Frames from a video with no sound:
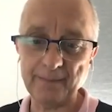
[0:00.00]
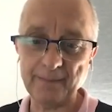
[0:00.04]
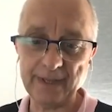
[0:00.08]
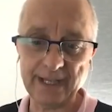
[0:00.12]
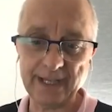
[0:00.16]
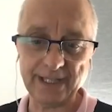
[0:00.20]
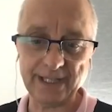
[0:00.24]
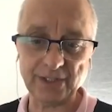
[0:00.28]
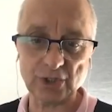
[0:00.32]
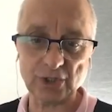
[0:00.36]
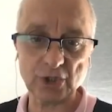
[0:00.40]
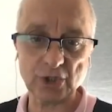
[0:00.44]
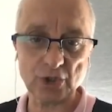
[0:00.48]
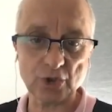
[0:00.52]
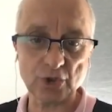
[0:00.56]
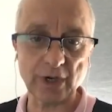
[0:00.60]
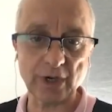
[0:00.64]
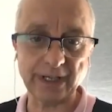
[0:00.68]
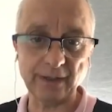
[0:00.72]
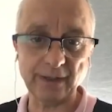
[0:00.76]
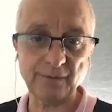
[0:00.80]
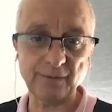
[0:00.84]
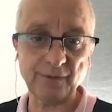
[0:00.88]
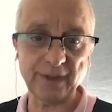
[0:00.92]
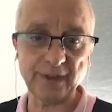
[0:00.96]
Its
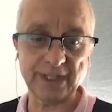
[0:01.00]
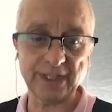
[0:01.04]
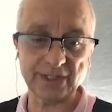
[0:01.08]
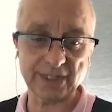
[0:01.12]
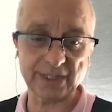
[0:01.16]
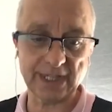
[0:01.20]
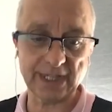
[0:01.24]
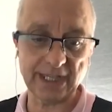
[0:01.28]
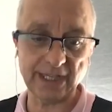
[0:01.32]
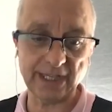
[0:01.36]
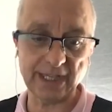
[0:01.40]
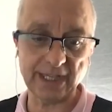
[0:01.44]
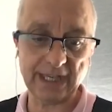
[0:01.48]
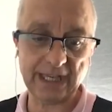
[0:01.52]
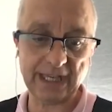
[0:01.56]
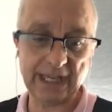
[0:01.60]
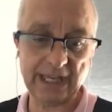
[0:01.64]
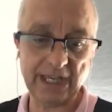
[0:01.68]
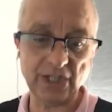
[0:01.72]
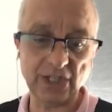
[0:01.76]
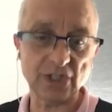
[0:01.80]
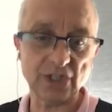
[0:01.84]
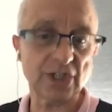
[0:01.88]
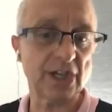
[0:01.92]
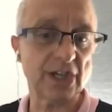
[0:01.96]
strength is in
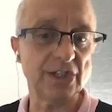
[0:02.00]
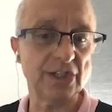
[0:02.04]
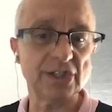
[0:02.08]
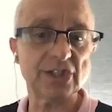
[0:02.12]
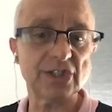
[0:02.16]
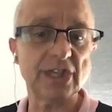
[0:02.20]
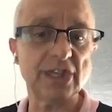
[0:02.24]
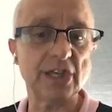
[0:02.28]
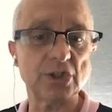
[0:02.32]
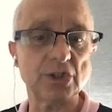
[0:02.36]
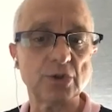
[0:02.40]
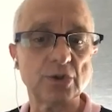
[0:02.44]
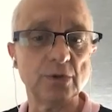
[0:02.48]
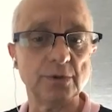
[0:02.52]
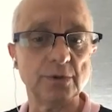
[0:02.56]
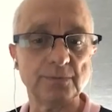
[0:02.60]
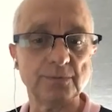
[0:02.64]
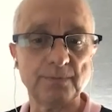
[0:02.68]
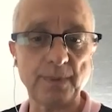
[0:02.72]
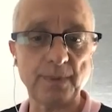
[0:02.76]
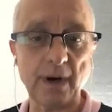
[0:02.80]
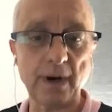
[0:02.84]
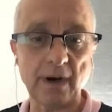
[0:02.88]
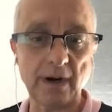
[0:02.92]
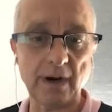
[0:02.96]
each constituent
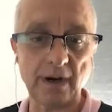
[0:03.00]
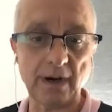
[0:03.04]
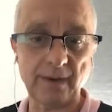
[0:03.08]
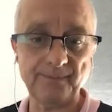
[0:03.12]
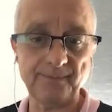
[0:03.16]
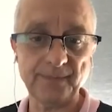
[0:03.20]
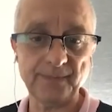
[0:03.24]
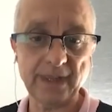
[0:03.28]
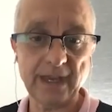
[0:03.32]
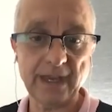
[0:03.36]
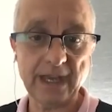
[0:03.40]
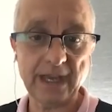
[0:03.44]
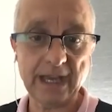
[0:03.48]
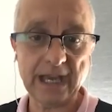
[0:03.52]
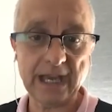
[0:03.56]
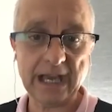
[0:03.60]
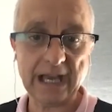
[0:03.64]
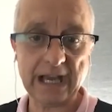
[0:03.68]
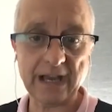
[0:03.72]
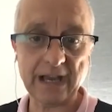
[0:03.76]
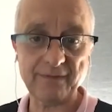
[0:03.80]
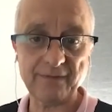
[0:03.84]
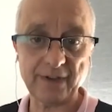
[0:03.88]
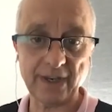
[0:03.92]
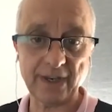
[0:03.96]
part
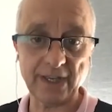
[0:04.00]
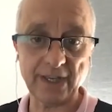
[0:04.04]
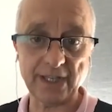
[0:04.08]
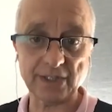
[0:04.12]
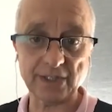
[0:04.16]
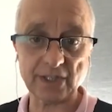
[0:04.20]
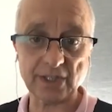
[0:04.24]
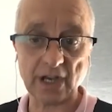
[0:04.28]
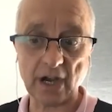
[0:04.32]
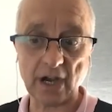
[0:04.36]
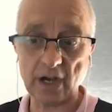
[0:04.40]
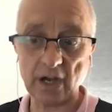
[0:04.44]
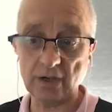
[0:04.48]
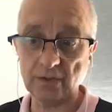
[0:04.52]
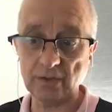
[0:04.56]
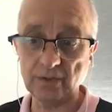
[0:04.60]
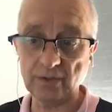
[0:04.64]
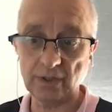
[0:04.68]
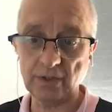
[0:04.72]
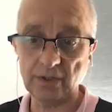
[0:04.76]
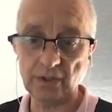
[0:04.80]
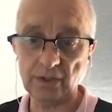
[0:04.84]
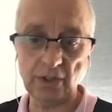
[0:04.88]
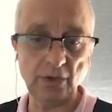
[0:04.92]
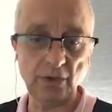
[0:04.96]
having its
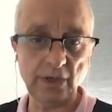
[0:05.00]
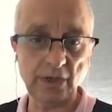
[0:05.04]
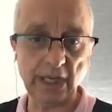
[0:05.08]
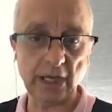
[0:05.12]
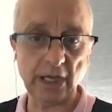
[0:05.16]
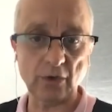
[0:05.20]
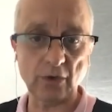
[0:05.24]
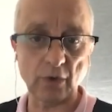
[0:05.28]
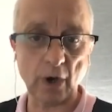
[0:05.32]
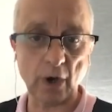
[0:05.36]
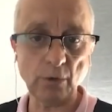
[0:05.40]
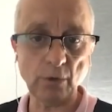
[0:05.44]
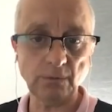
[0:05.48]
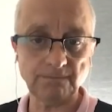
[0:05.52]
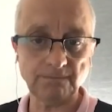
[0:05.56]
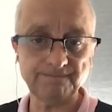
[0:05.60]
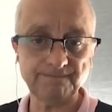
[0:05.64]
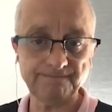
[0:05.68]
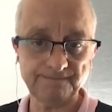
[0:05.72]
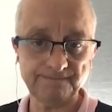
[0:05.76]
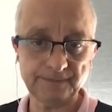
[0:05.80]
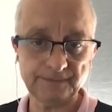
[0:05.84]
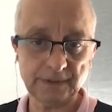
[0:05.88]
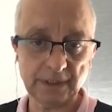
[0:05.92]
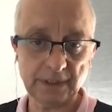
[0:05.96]
own unique role,
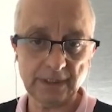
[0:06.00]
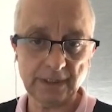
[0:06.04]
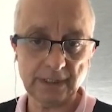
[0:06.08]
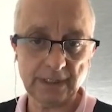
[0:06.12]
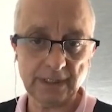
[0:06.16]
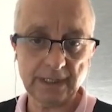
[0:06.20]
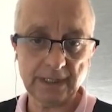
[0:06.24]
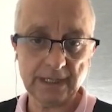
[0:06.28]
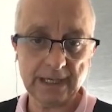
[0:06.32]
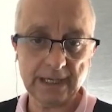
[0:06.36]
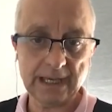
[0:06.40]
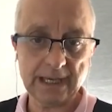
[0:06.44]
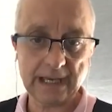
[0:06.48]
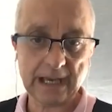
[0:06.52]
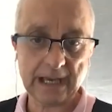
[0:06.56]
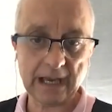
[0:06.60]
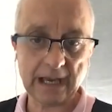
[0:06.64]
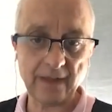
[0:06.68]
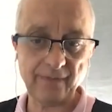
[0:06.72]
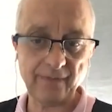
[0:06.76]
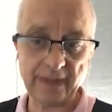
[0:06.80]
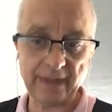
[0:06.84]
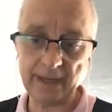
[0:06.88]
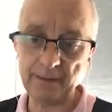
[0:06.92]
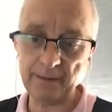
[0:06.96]

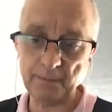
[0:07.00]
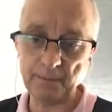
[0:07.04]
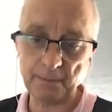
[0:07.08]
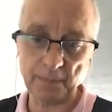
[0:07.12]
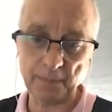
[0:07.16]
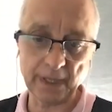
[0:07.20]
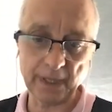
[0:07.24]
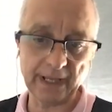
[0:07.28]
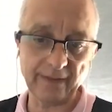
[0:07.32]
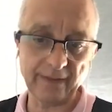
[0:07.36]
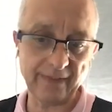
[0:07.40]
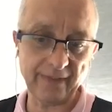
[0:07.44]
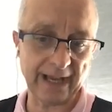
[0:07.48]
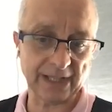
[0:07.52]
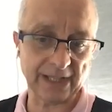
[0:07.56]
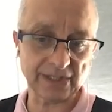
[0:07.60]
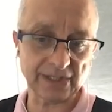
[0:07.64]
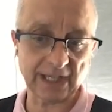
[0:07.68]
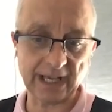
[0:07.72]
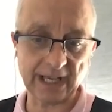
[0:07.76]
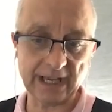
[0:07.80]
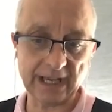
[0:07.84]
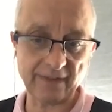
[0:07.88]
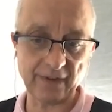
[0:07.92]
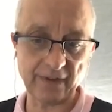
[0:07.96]
and then bringing that
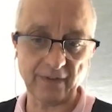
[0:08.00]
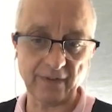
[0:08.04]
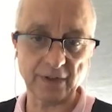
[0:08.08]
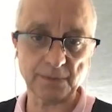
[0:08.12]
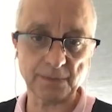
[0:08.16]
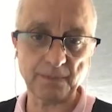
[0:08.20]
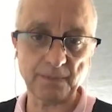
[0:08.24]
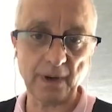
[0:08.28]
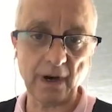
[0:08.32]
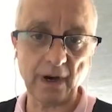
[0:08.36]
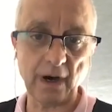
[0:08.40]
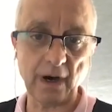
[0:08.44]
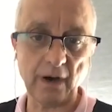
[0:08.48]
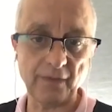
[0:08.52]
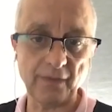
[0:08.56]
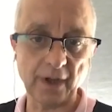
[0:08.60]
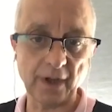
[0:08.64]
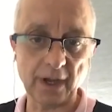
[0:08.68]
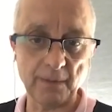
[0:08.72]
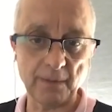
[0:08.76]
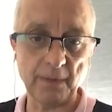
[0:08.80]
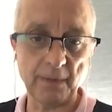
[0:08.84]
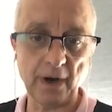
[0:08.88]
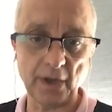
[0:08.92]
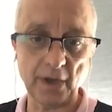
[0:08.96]
together as part of the
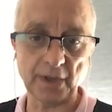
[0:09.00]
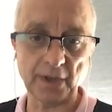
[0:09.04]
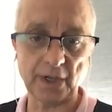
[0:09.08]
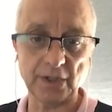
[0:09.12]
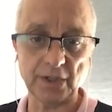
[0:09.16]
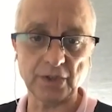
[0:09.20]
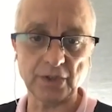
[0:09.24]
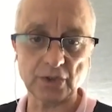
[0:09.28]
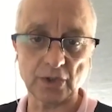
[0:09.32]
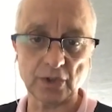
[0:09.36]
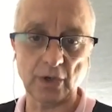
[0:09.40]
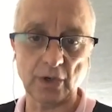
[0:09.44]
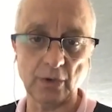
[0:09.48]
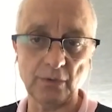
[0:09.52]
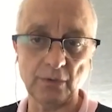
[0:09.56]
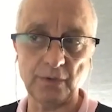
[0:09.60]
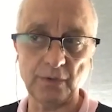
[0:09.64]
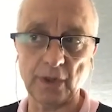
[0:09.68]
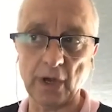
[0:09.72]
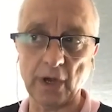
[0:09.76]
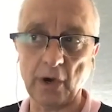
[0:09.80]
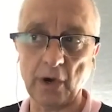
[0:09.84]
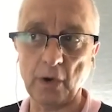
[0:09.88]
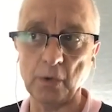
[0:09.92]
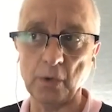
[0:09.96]
command and control for
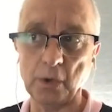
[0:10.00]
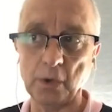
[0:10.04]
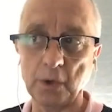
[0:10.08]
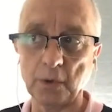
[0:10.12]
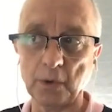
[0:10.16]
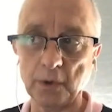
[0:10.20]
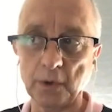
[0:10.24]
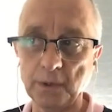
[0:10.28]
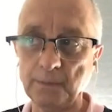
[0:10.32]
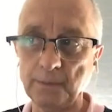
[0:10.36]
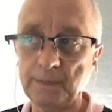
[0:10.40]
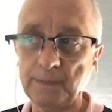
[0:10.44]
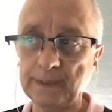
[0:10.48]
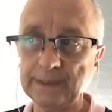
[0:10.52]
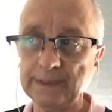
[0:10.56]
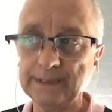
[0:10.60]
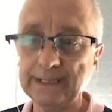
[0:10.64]
the whole group.